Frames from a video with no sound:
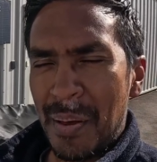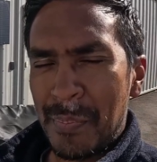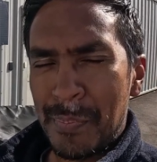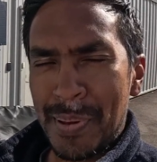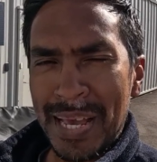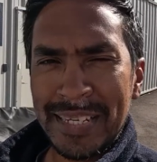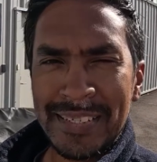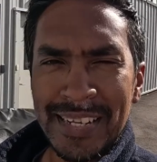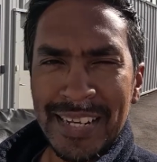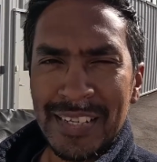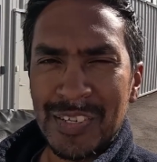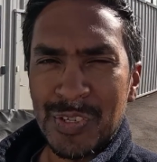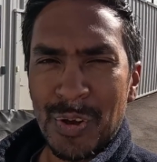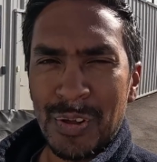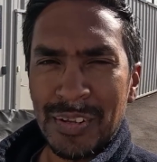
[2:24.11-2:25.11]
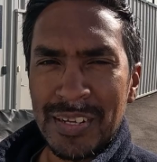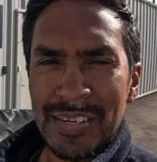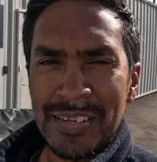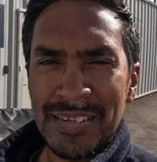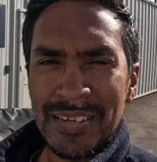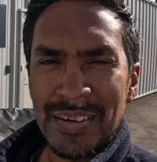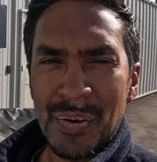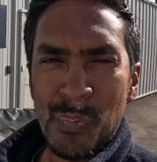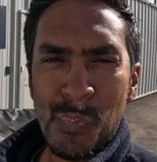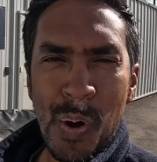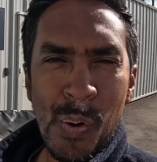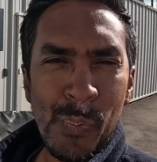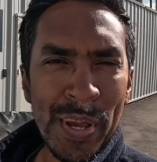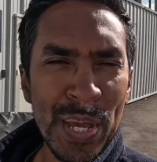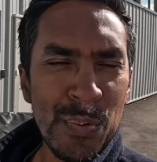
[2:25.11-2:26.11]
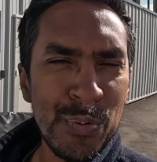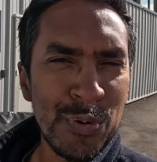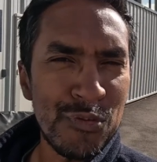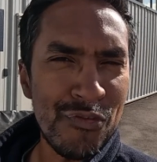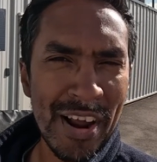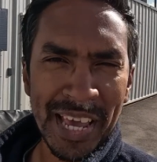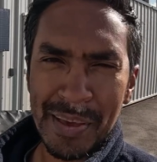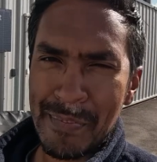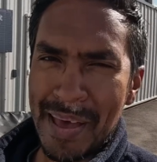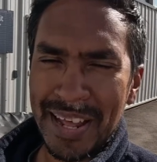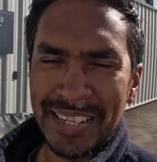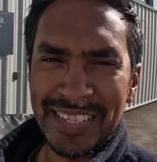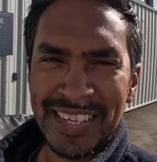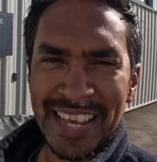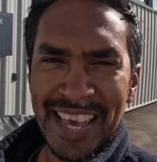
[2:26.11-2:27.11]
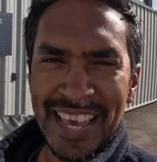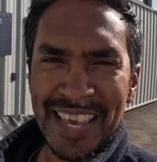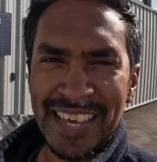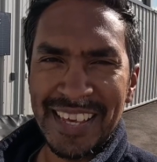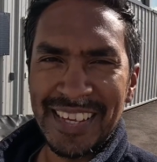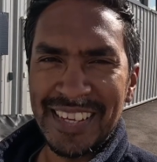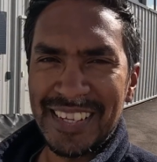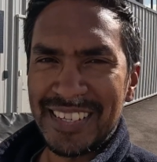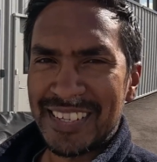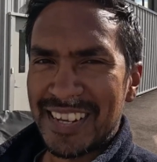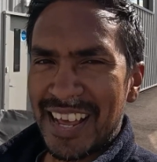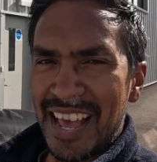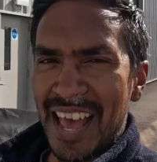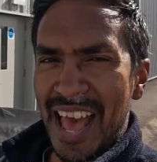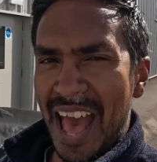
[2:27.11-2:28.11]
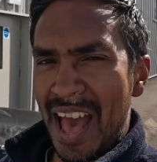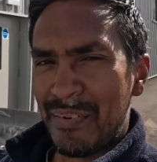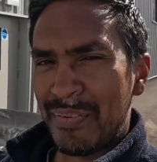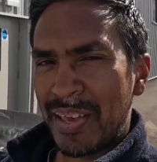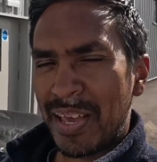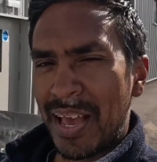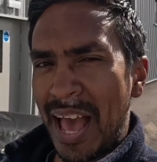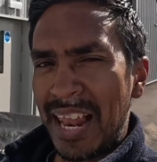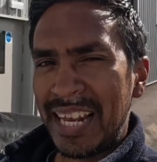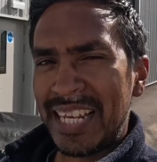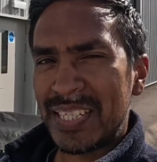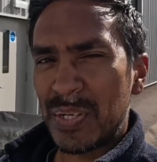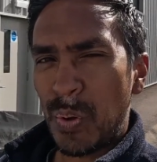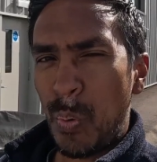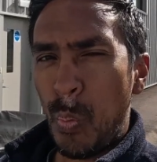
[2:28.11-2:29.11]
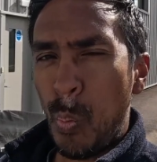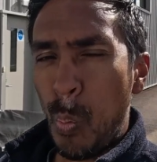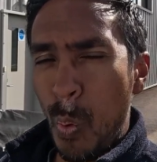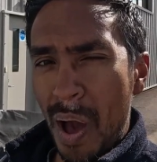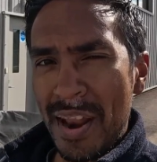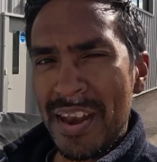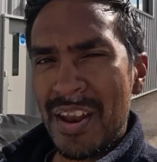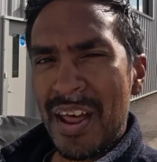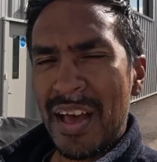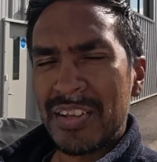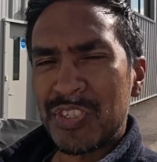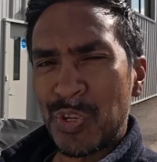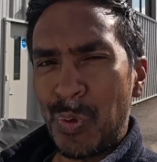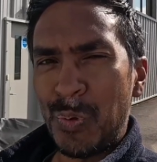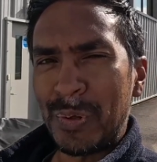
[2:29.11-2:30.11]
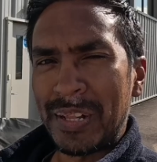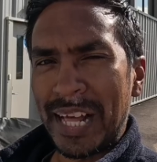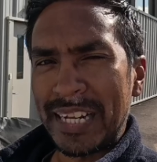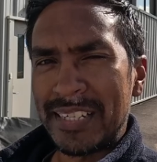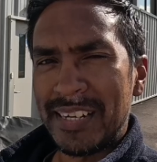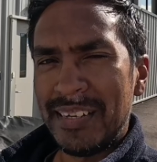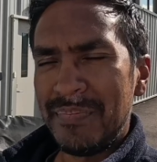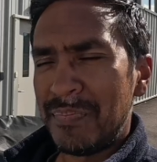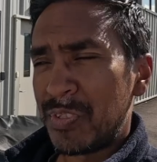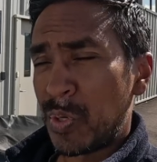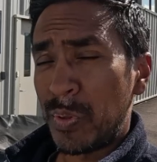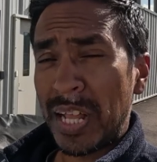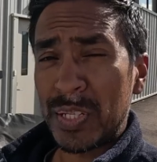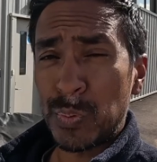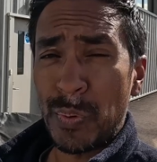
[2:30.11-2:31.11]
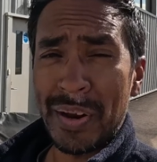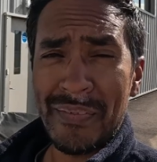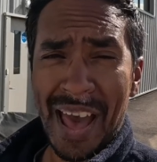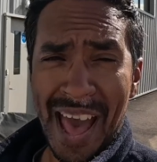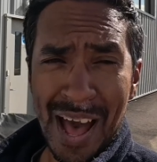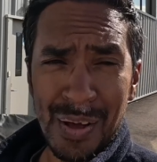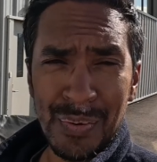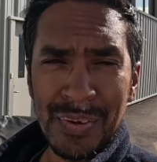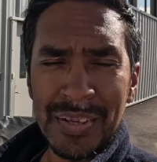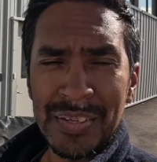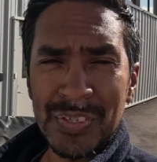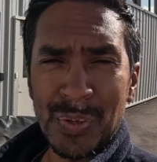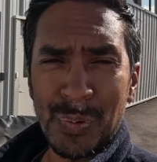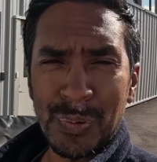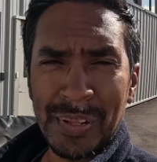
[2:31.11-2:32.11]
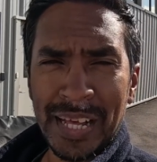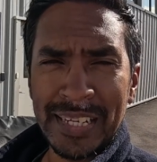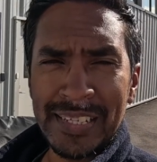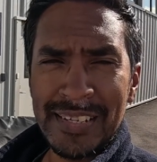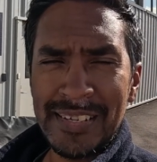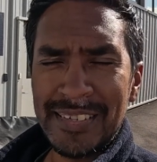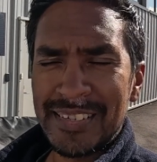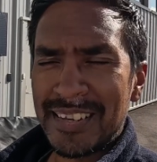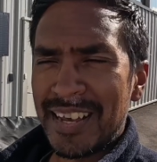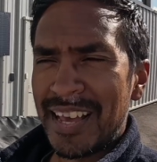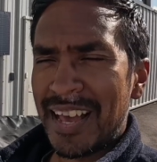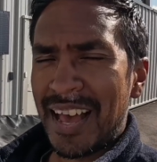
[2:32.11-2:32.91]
based in Scotland, what we would recommend is having at least one solar collector. So that's one of our solar collectors.